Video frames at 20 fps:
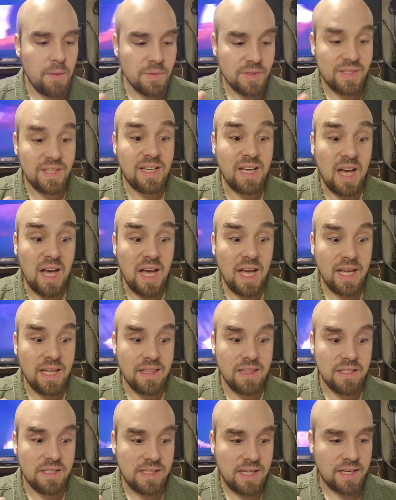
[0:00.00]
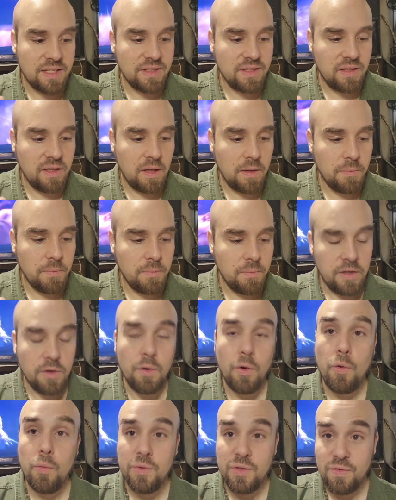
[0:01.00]
He was the guy in the sex club,
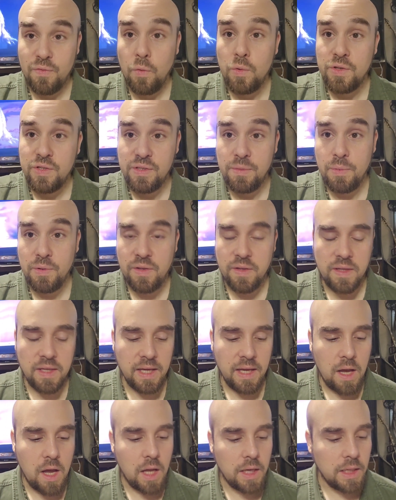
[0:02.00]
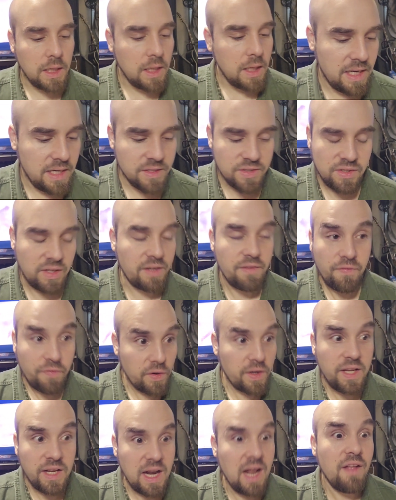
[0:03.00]
who was forced to put the thing on, and he's like
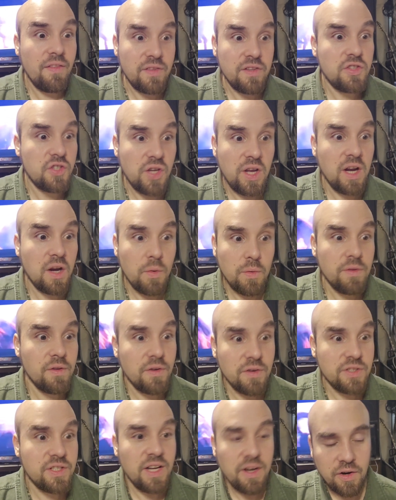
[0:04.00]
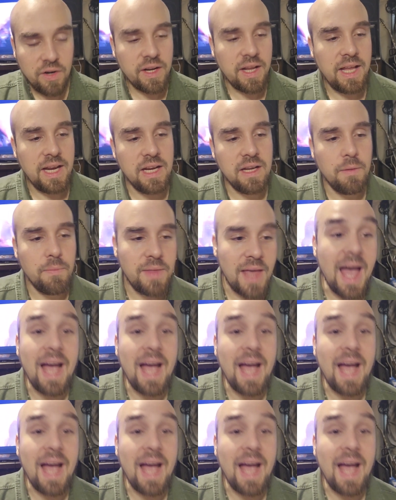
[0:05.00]
freaking out in the chair when they're interrogating him.